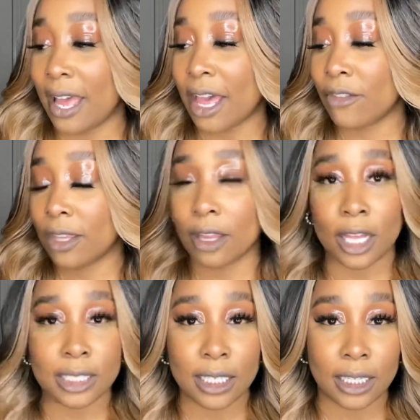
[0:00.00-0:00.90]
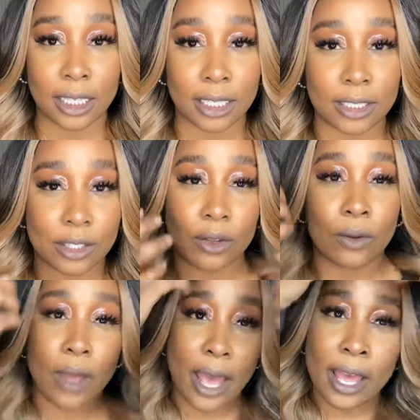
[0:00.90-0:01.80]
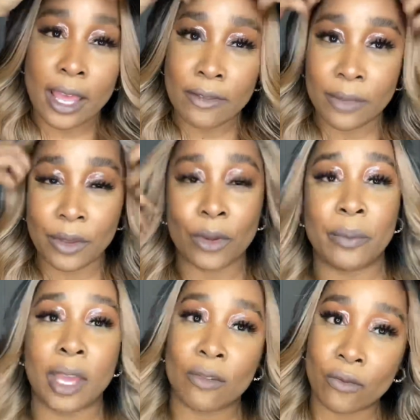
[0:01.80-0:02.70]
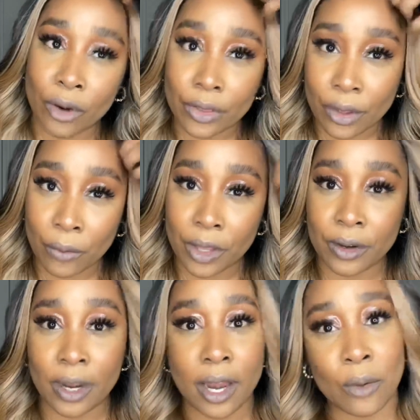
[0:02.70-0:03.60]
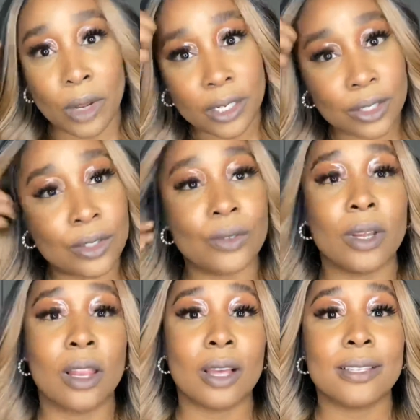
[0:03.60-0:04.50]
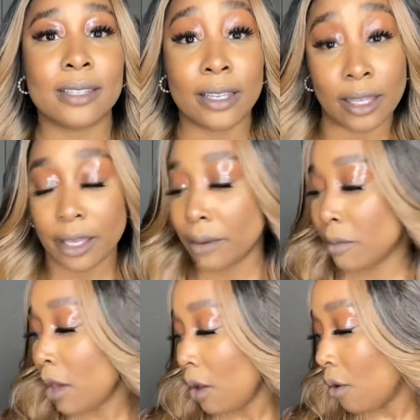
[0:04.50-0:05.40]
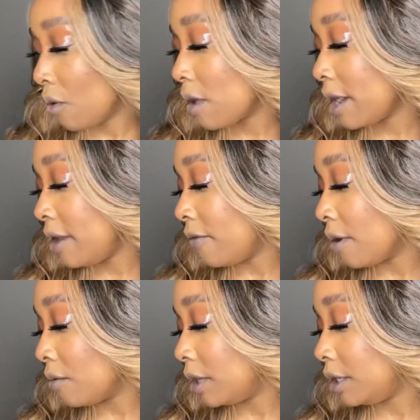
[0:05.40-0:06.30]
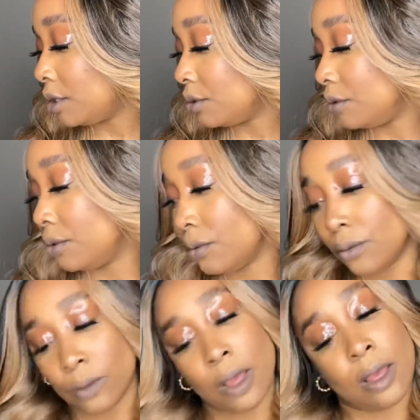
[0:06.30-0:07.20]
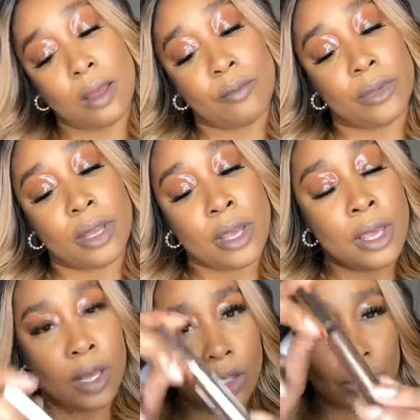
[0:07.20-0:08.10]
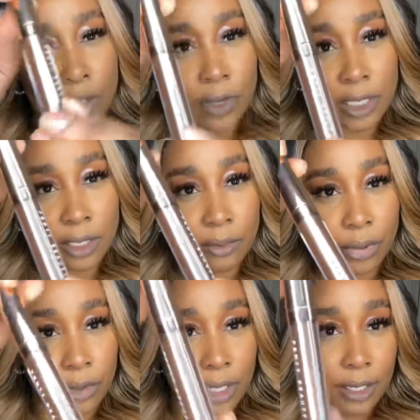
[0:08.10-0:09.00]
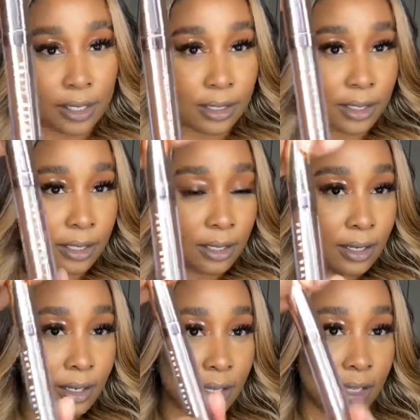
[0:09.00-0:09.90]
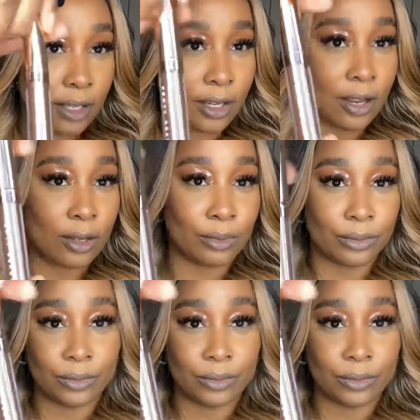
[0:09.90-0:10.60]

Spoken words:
have a glossy lid, so I have been going back and forth on whether or not I wanted to do a glossy lip or if I wanted to do these Fenty Beauty's, you know,